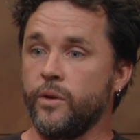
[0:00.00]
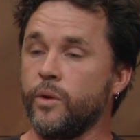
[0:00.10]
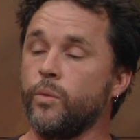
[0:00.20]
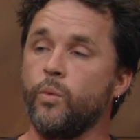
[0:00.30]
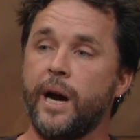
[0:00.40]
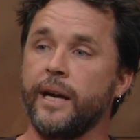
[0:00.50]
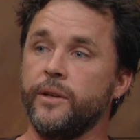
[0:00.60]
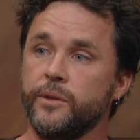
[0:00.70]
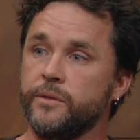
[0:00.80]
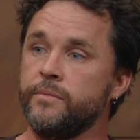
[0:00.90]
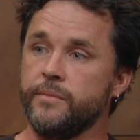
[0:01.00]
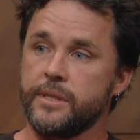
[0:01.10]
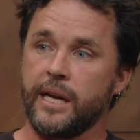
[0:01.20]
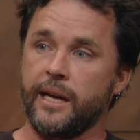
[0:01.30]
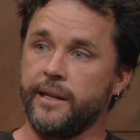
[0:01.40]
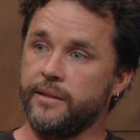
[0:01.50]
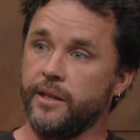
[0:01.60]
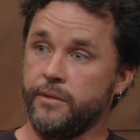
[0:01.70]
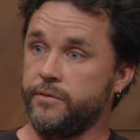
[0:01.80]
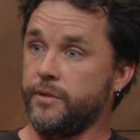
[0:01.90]
the wild mm-hmm. side
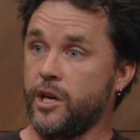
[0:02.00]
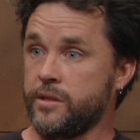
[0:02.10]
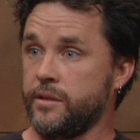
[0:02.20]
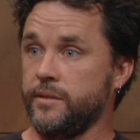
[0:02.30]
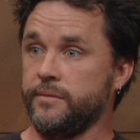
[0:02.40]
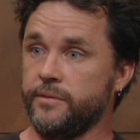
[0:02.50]
mm-hmm. of Austin.